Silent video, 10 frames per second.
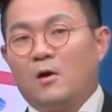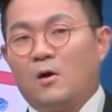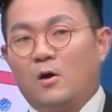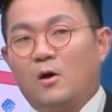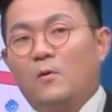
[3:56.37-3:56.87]

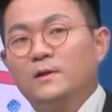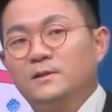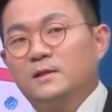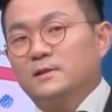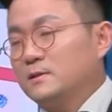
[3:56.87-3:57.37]

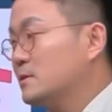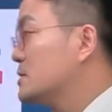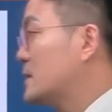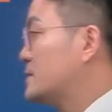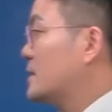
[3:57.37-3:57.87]
Inherited
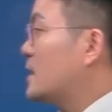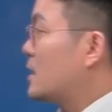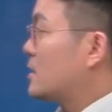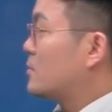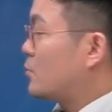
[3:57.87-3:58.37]
bleeding
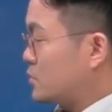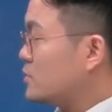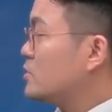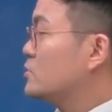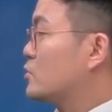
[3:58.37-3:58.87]
disorders
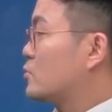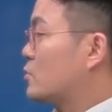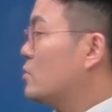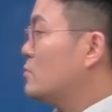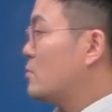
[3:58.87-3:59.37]
include
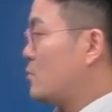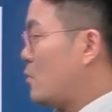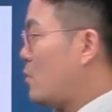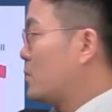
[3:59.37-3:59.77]
von